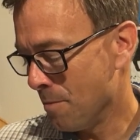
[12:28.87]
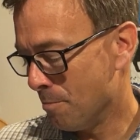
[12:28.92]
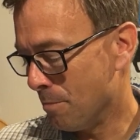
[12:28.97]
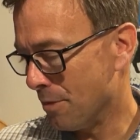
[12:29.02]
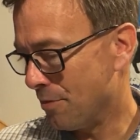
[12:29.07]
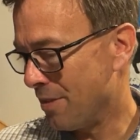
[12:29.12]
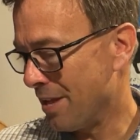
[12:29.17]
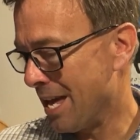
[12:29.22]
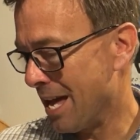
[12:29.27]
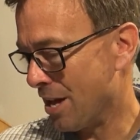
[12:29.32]

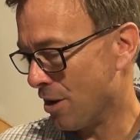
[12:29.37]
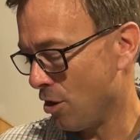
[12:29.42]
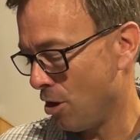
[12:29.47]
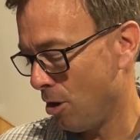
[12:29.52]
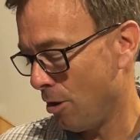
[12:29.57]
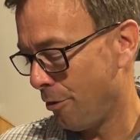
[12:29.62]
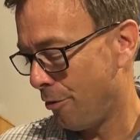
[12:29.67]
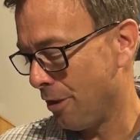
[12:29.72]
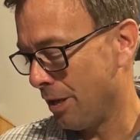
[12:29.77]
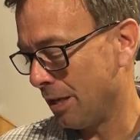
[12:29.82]
but they had
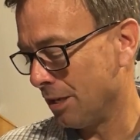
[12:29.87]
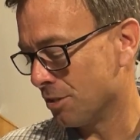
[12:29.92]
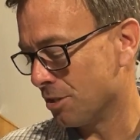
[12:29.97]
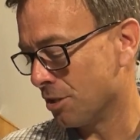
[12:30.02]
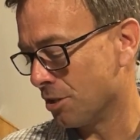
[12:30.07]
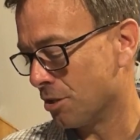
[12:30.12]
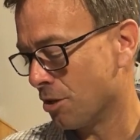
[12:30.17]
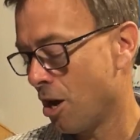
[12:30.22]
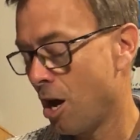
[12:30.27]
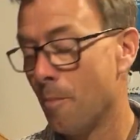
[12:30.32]
all things
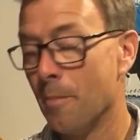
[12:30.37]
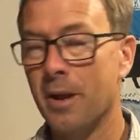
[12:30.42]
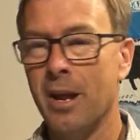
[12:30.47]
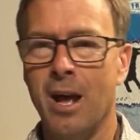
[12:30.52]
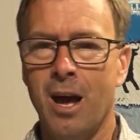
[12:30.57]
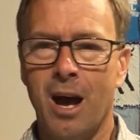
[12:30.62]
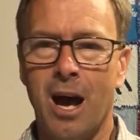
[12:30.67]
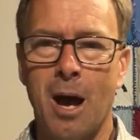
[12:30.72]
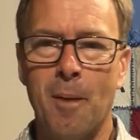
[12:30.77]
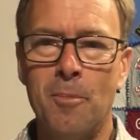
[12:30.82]
in common.
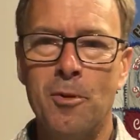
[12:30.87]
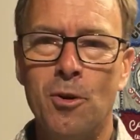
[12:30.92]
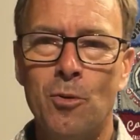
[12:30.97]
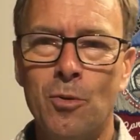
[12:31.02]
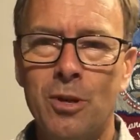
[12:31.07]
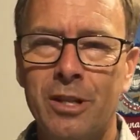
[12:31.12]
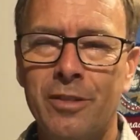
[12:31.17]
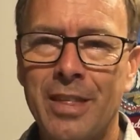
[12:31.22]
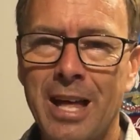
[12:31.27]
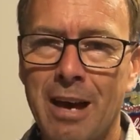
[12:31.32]
I'm going to
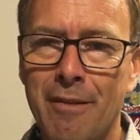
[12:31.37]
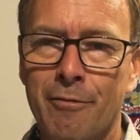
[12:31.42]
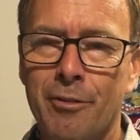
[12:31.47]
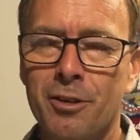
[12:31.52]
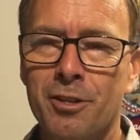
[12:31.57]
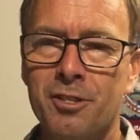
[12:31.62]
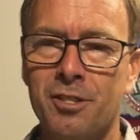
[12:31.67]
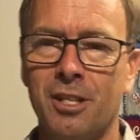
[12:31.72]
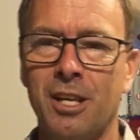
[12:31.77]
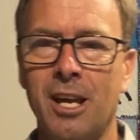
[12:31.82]
read that
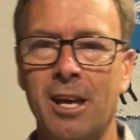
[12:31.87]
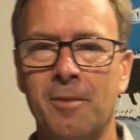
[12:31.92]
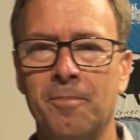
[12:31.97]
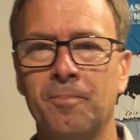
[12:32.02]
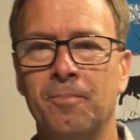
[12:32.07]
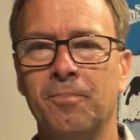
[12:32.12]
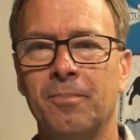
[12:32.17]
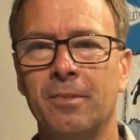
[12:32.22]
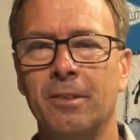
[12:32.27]
verse again.